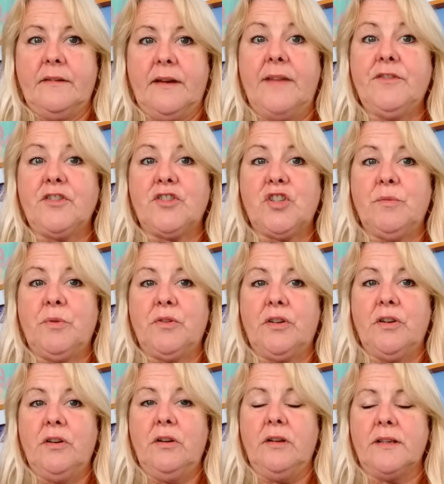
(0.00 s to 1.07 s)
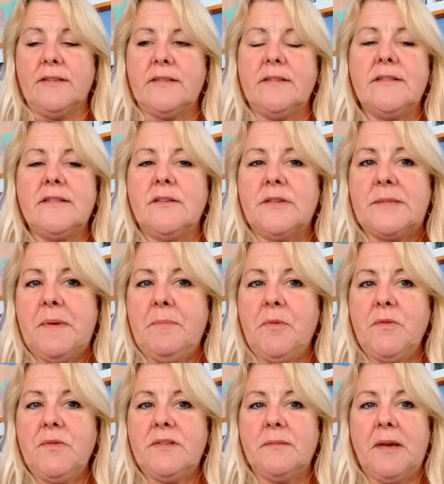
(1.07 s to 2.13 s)
I've got 2 border collies, so I spend
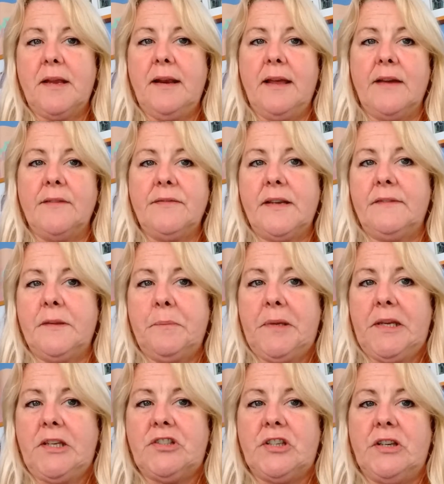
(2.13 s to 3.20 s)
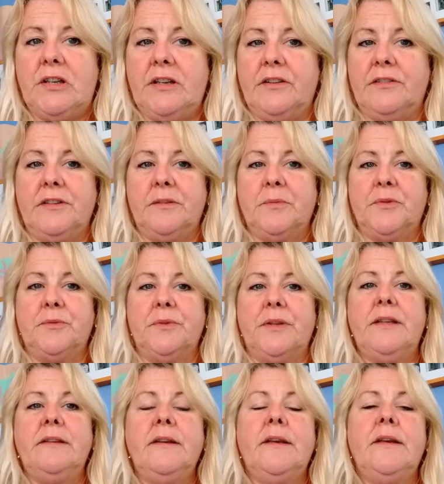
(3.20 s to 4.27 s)
most of my life down the beach early on in the
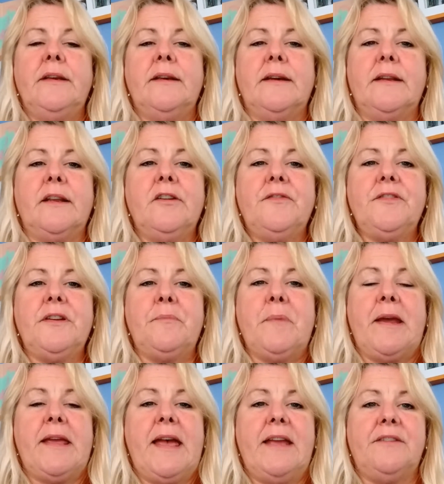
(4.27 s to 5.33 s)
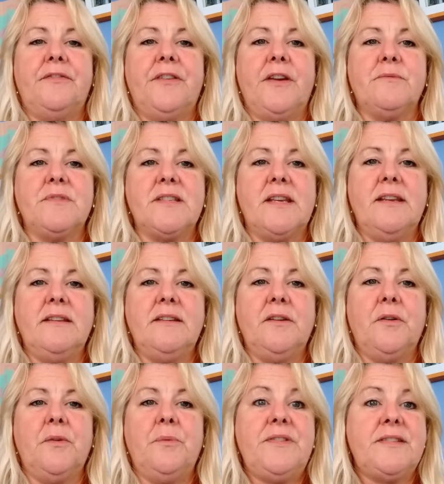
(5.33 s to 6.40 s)
morning, and I often have my headphones in
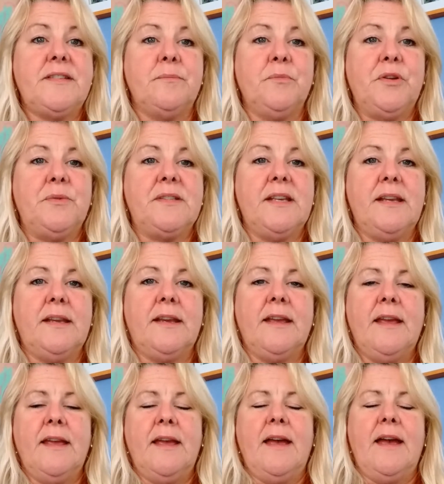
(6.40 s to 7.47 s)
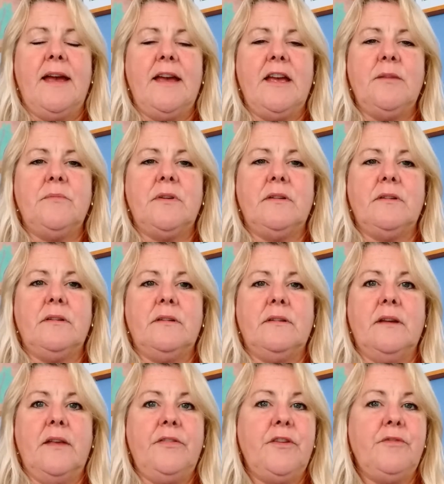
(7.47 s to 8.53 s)
with some music, and
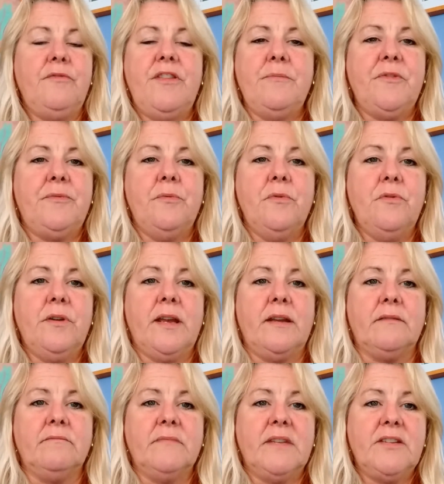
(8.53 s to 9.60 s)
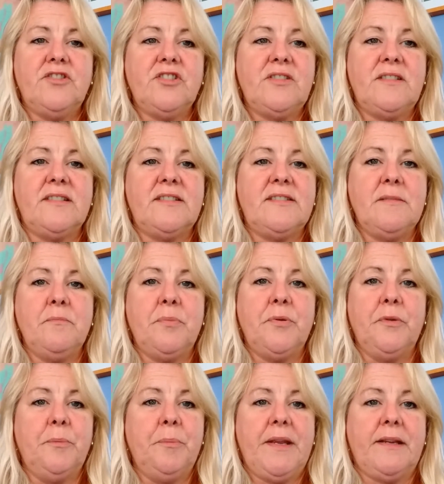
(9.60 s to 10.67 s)
the rhythm of walking is just a
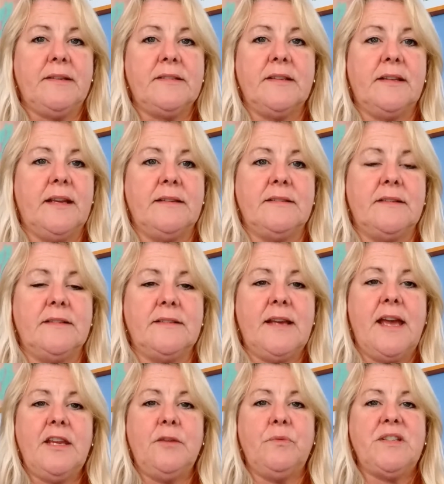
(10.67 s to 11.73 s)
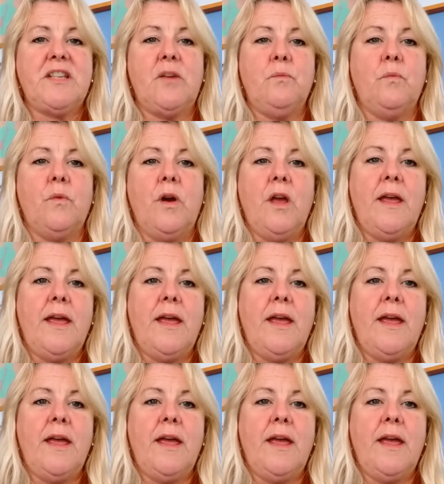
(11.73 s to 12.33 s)
simple beat at the end of the day. We don't